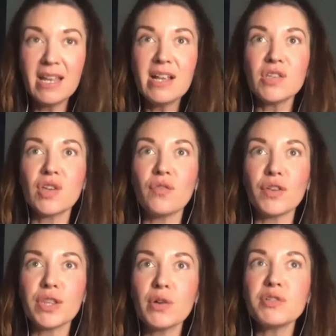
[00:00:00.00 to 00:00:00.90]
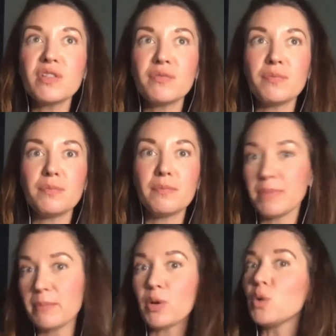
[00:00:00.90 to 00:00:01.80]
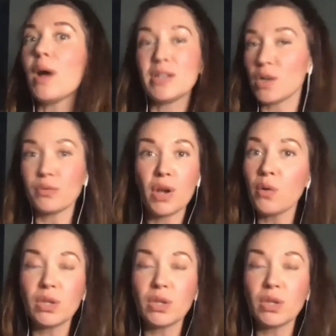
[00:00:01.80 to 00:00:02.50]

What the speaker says: So for those of people who don't know